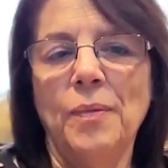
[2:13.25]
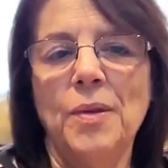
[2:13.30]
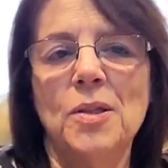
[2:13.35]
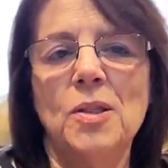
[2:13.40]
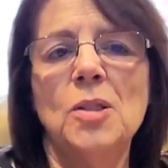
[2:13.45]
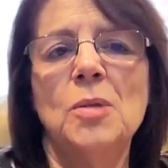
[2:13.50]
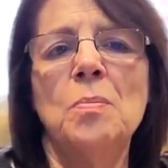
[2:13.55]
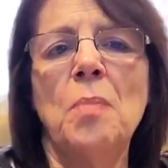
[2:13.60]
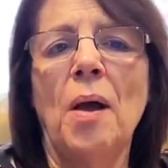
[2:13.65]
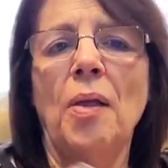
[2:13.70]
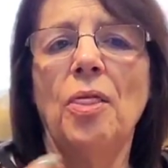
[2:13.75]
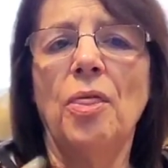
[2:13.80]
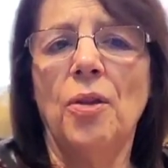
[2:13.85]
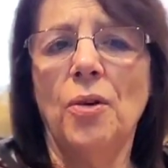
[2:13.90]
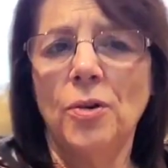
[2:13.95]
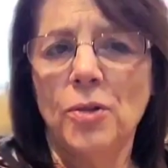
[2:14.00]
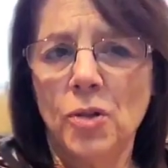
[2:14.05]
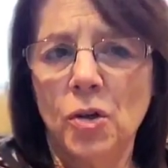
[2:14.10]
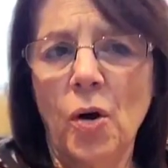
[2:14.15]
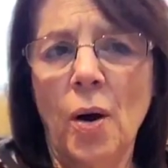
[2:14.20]
This is my
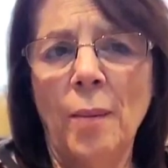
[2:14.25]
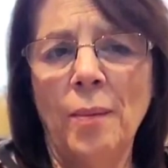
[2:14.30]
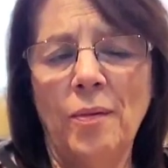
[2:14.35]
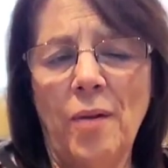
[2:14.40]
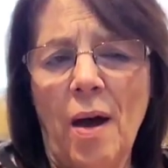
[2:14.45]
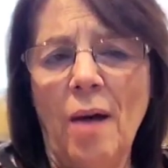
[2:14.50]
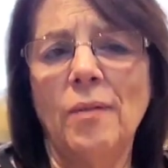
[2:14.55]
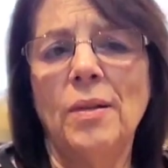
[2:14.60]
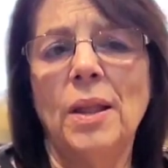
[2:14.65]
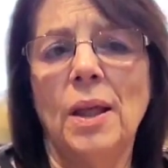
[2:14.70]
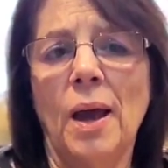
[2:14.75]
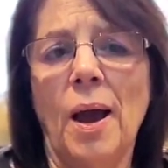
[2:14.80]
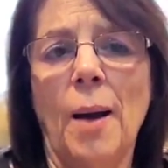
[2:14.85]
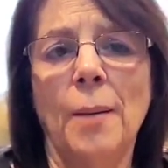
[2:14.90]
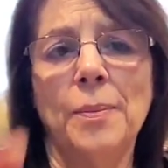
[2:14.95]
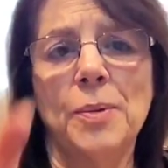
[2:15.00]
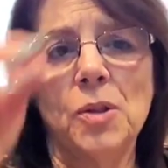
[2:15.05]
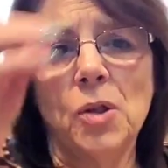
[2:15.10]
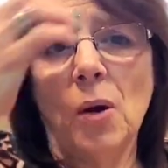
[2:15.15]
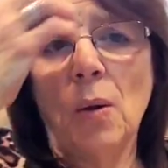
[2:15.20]
third time of having the
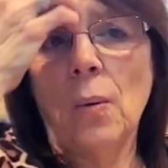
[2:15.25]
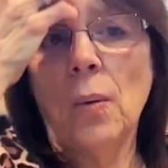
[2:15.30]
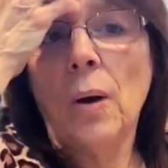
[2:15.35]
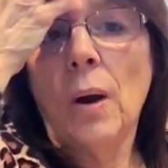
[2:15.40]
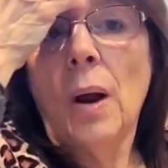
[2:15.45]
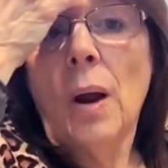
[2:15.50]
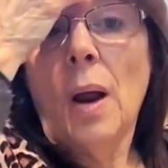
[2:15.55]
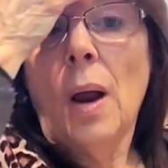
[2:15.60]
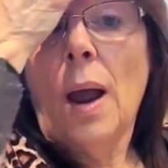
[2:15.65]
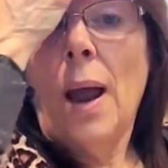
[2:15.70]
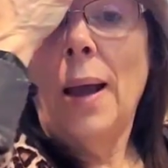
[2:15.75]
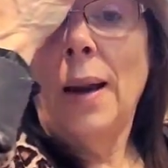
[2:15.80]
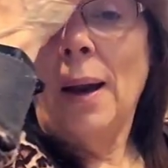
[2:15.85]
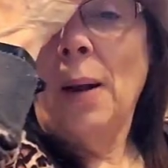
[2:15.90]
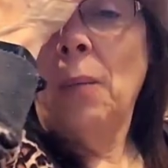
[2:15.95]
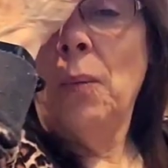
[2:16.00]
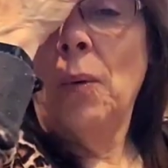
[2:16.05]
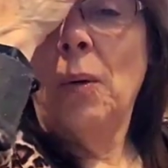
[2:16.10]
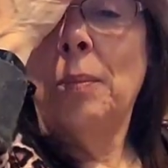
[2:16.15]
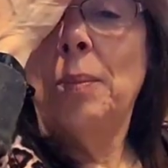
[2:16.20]
app, so, and
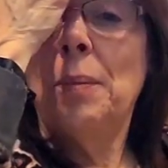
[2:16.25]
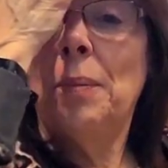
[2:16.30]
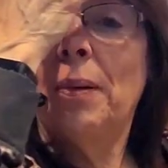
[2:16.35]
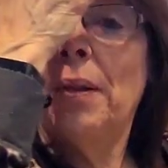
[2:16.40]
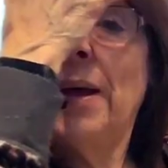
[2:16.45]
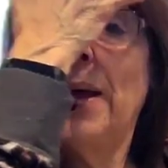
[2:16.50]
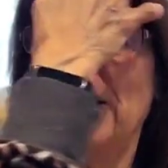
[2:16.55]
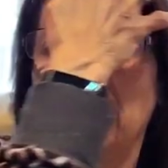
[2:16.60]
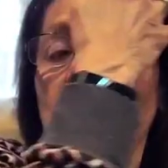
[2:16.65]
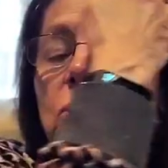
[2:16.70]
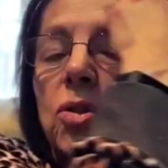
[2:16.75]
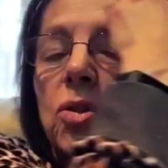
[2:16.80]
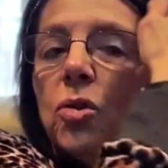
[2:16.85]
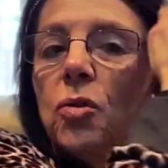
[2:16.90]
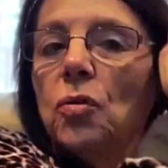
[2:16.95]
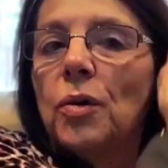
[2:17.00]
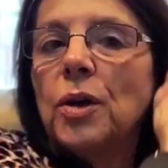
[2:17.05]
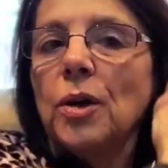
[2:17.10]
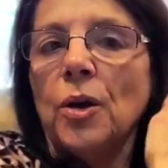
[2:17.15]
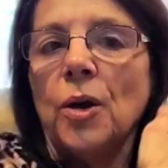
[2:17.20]
I will be planning to
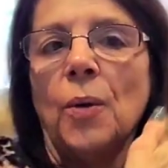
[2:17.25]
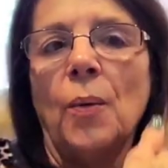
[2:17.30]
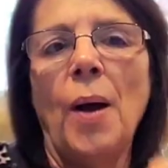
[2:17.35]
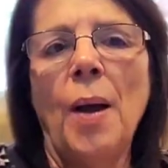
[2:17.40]
renew.